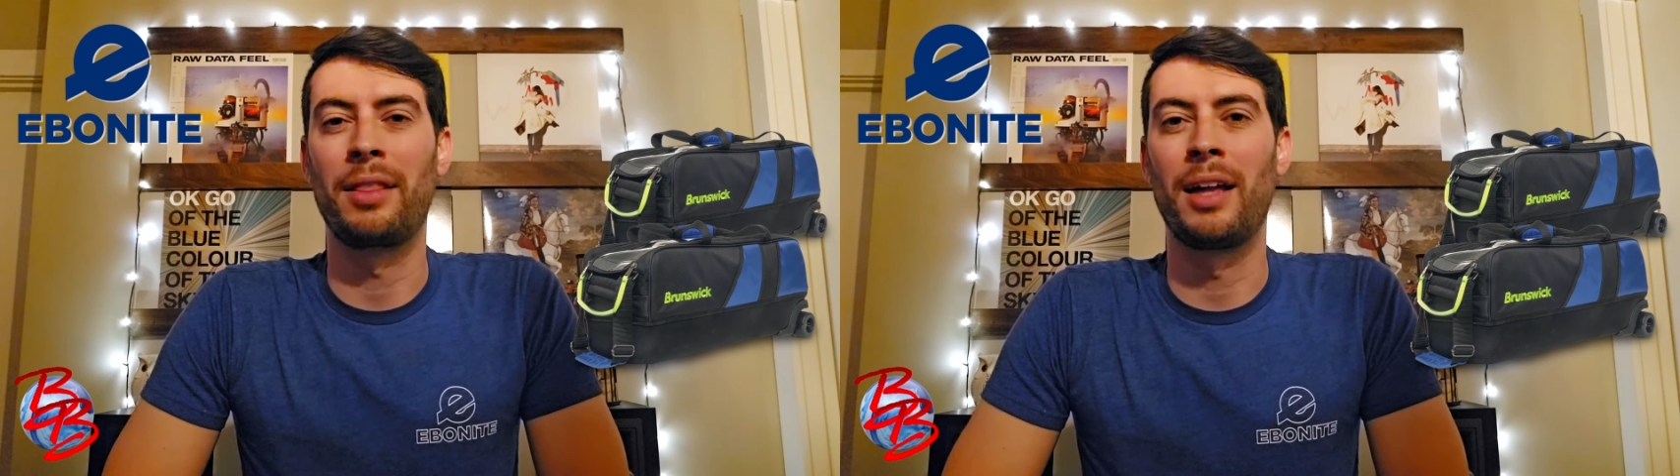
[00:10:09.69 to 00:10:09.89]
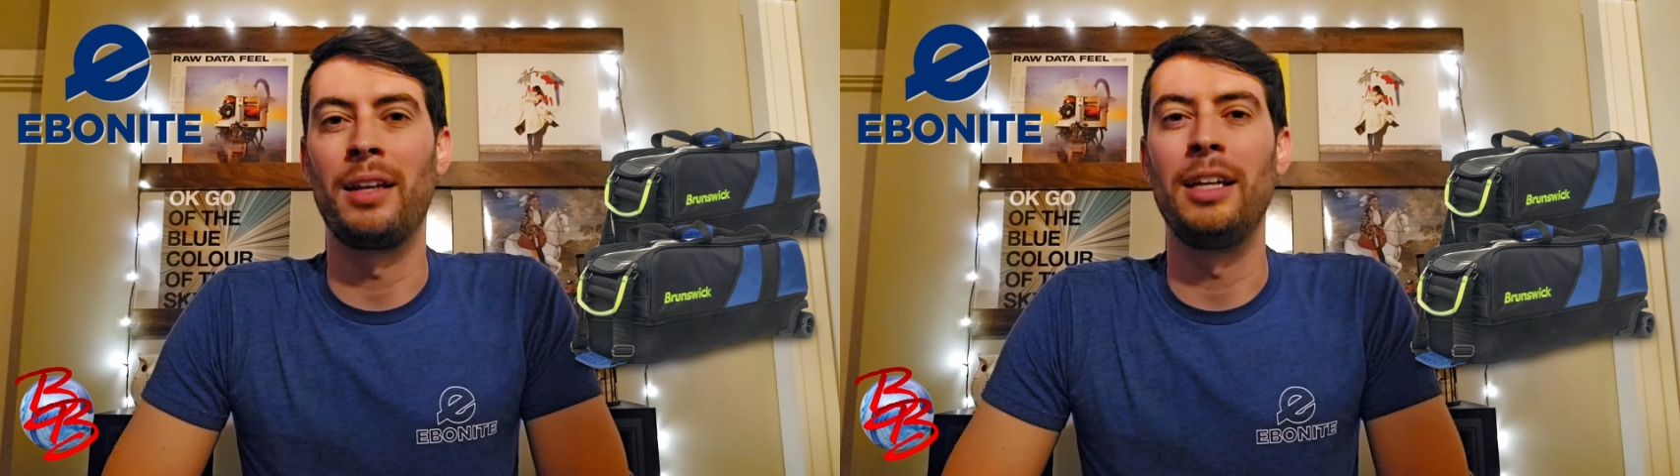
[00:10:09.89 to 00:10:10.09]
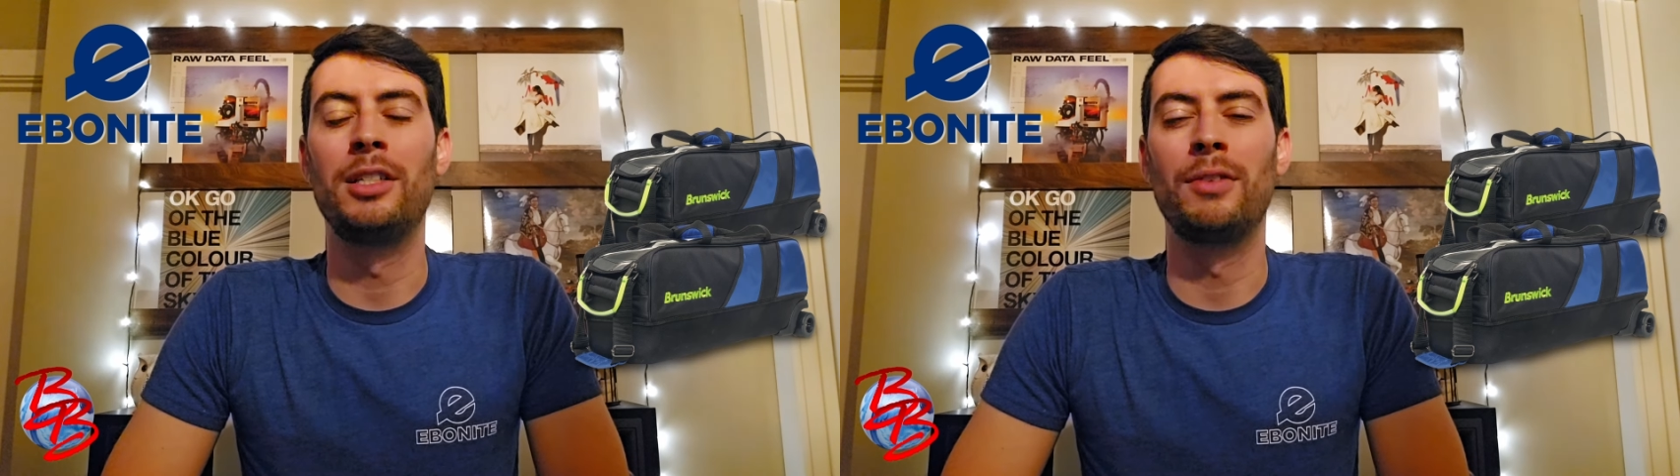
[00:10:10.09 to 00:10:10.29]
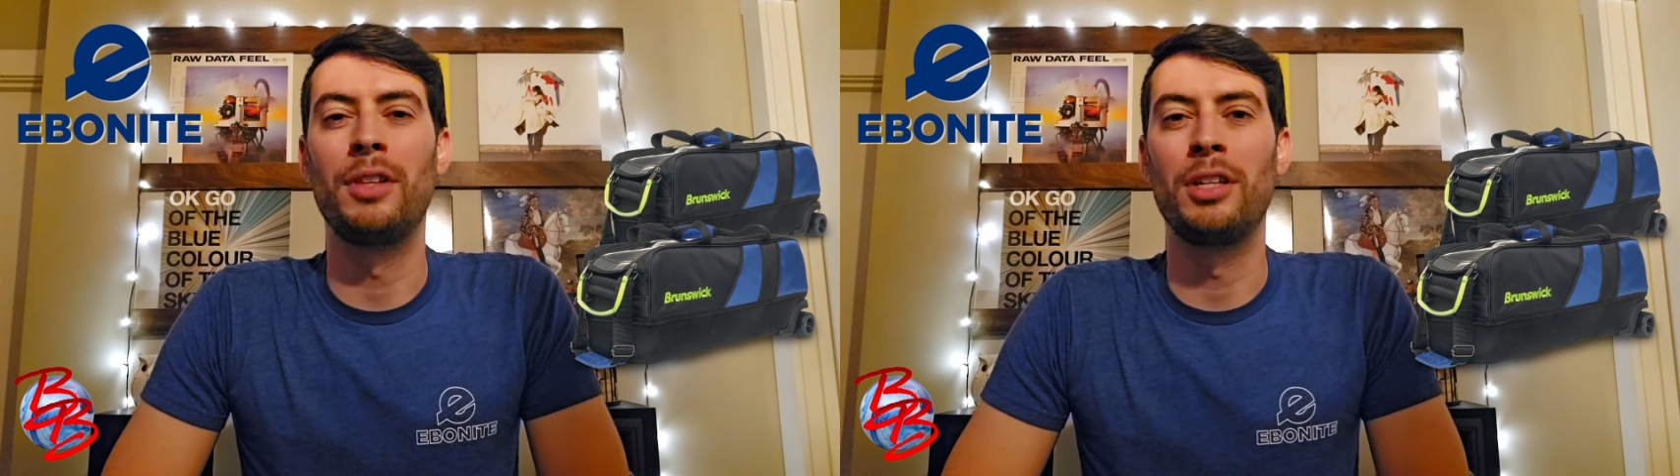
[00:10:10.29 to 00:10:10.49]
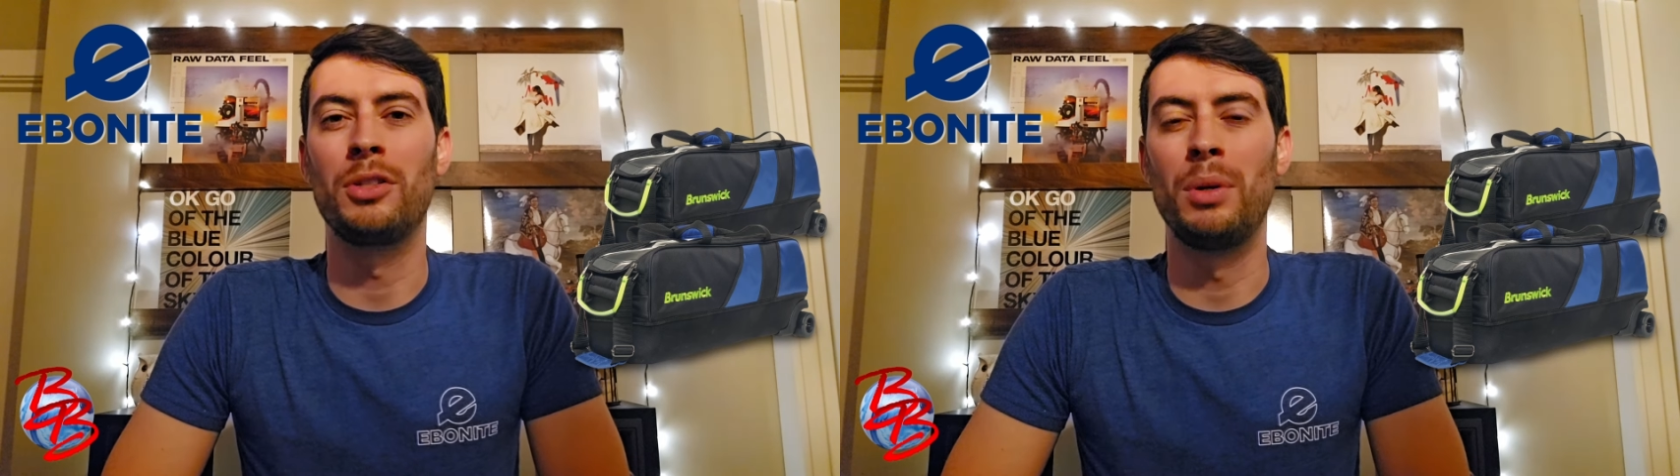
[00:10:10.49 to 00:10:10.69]
then each of
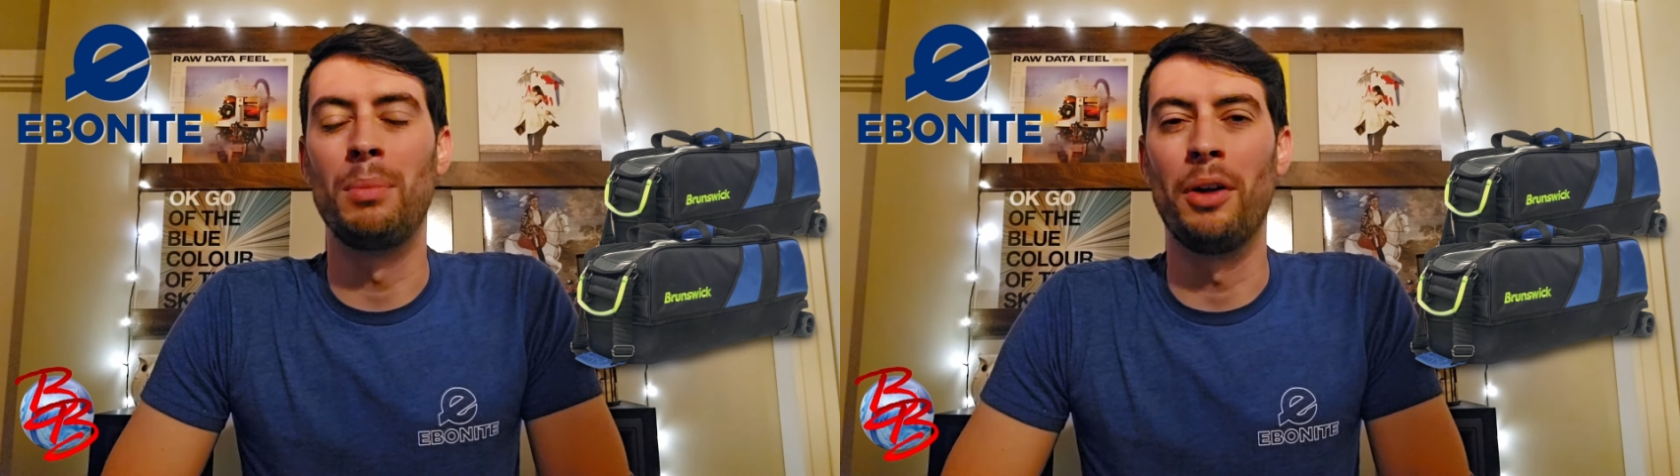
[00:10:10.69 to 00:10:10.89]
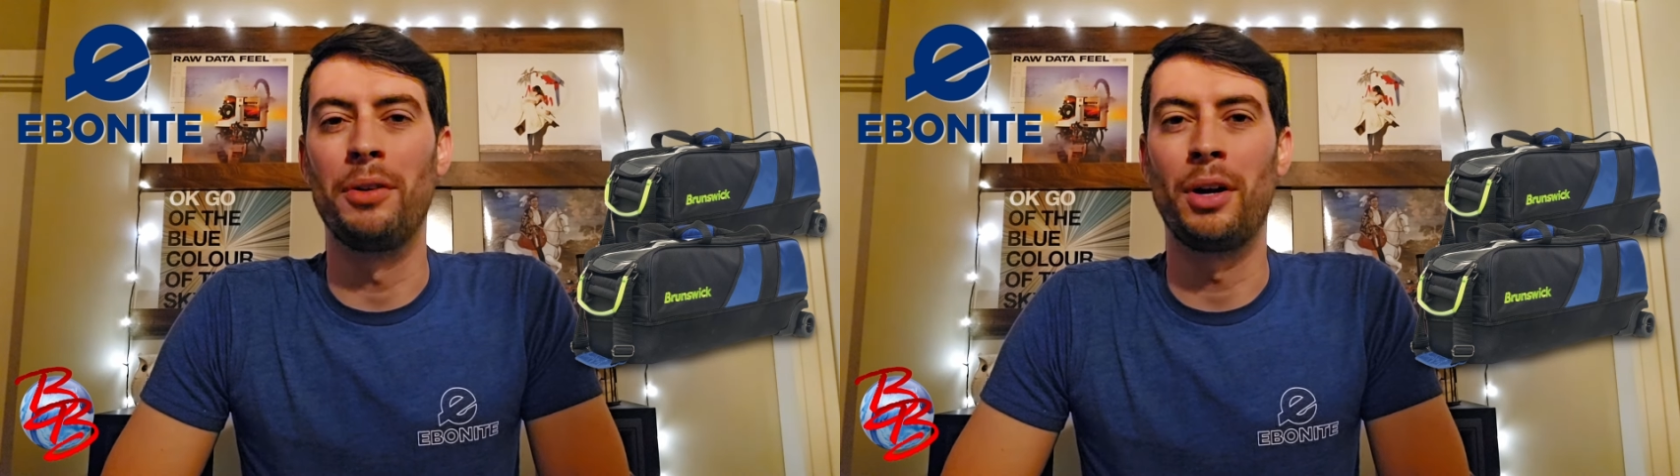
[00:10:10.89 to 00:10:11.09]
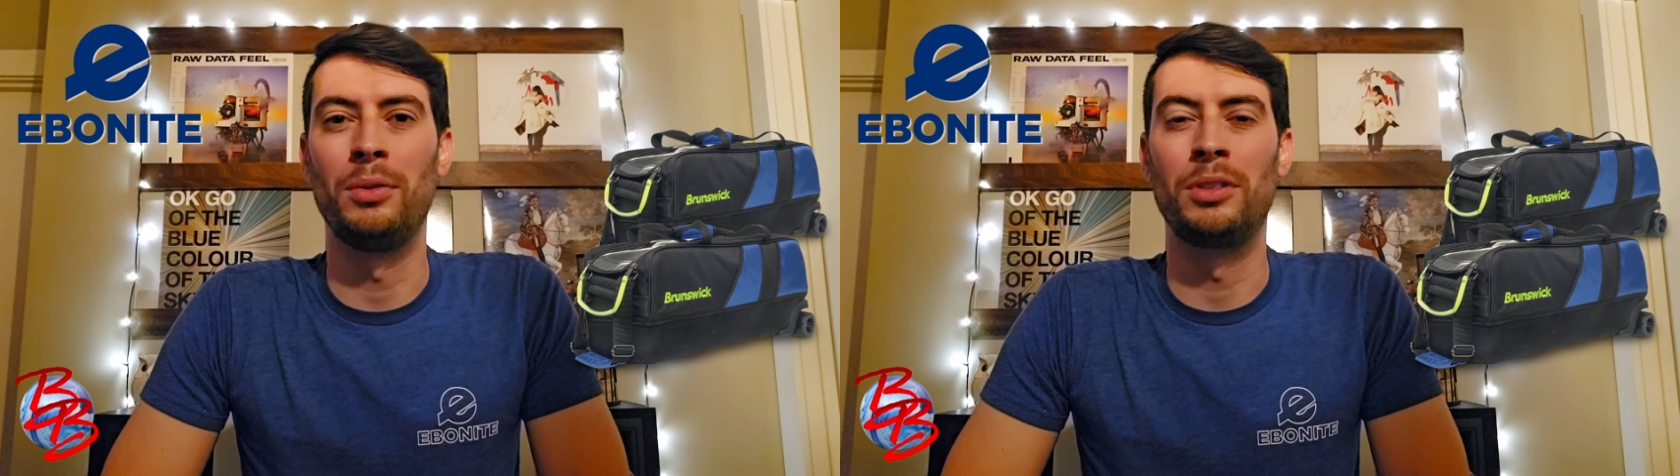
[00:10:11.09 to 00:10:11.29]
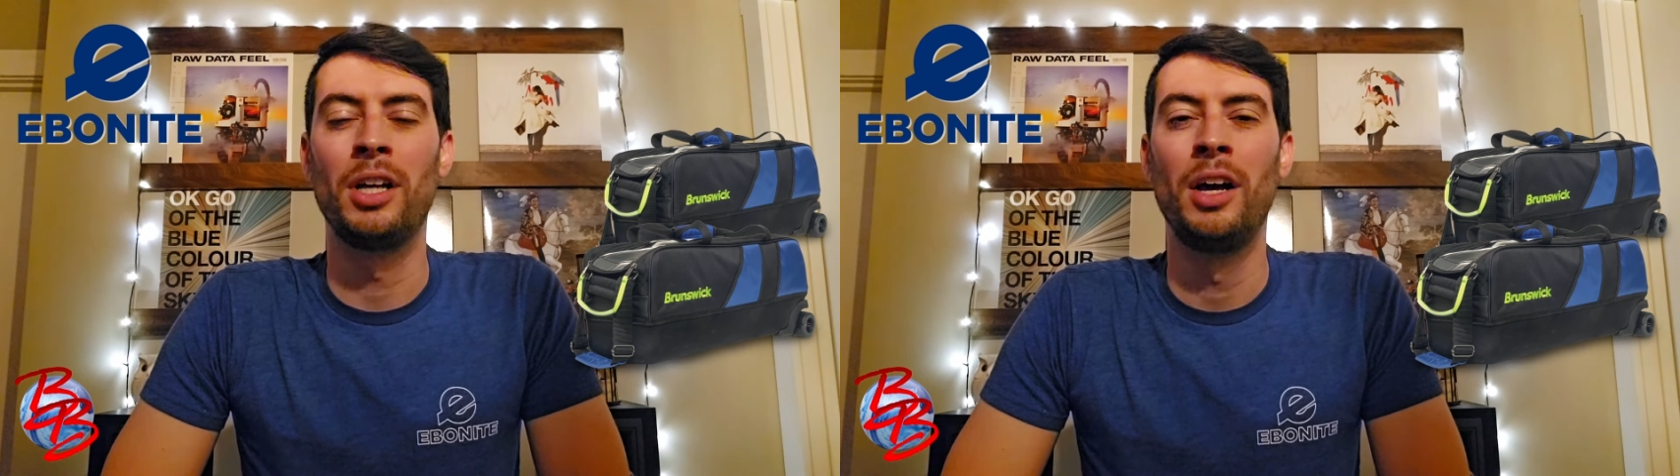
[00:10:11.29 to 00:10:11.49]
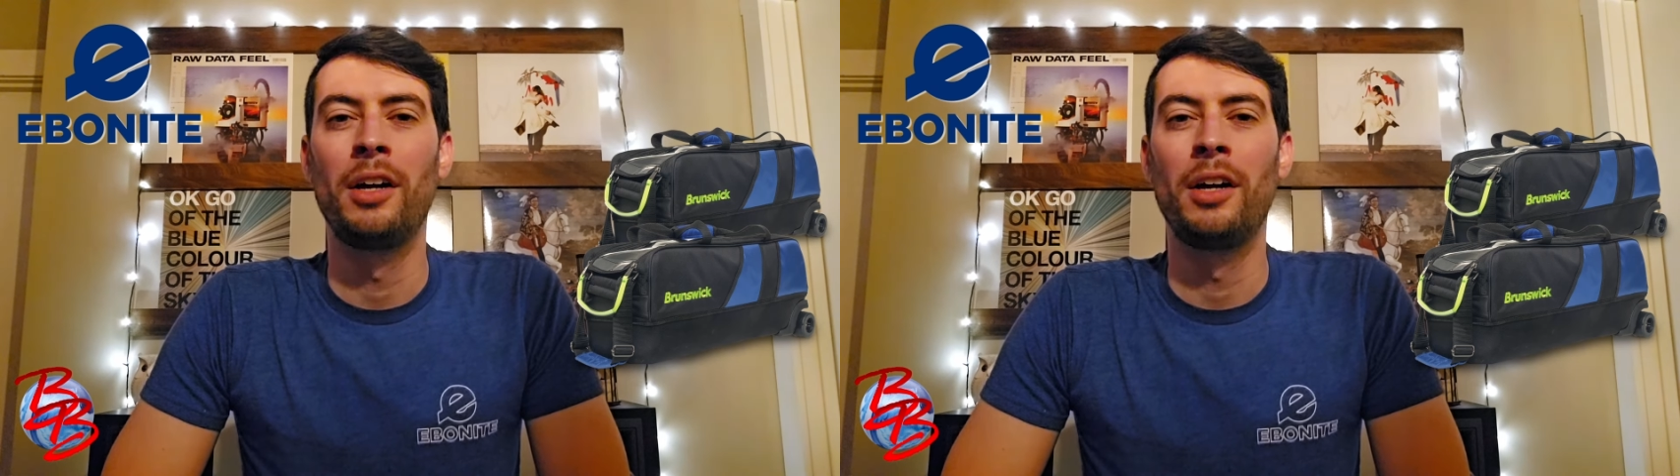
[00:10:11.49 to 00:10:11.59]
these 3-ball totes